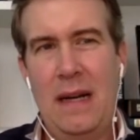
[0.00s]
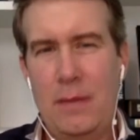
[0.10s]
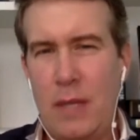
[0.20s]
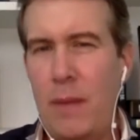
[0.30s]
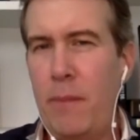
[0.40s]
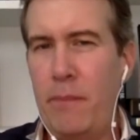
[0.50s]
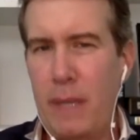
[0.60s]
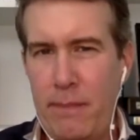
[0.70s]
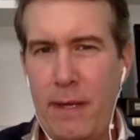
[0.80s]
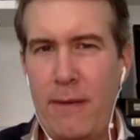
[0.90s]
So I'm a
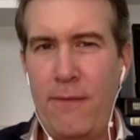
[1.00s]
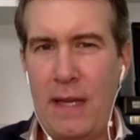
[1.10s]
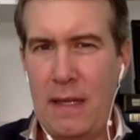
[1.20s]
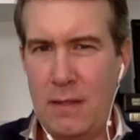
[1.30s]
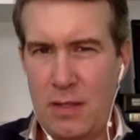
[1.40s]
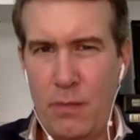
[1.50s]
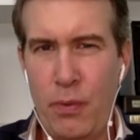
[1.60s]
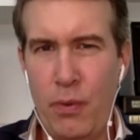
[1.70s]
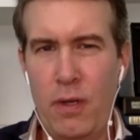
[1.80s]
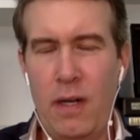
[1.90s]
big fan and
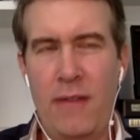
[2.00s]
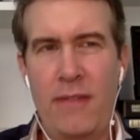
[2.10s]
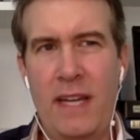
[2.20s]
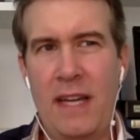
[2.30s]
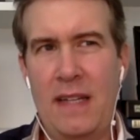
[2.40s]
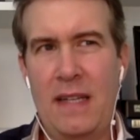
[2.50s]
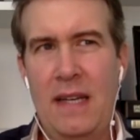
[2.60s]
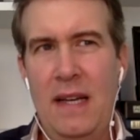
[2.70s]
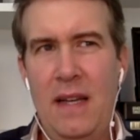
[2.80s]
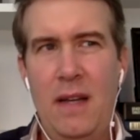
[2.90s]
supporter of that.
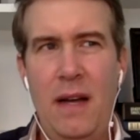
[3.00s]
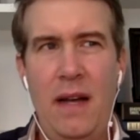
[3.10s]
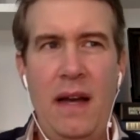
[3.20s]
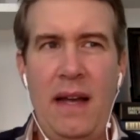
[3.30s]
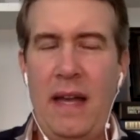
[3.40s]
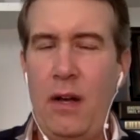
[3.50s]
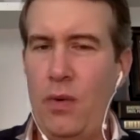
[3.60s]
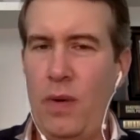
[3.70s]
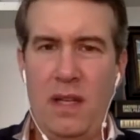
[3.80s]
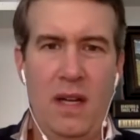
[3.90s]
You know, I had a
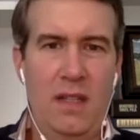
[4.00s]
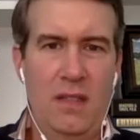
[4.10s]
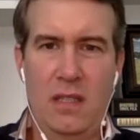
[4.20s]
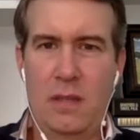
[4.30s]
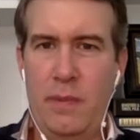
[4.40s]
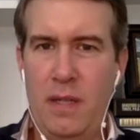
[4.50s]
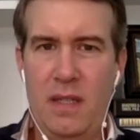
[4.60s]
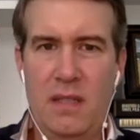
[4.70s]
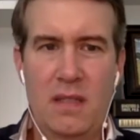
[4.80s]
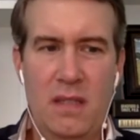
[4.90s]
great college
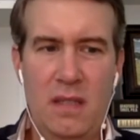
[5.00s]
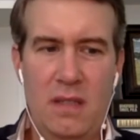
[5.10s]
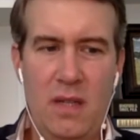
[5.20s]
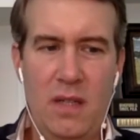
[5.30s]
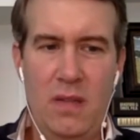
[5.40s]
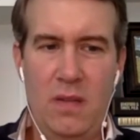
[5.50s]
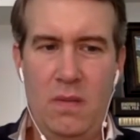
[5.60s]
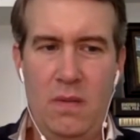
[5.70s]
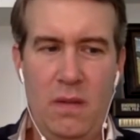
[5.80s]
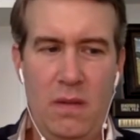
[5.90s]
experience. And so I do,
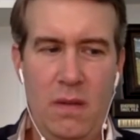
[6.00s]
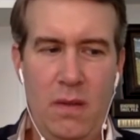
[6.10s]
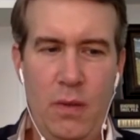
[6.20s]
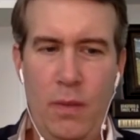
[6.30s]
you know, there were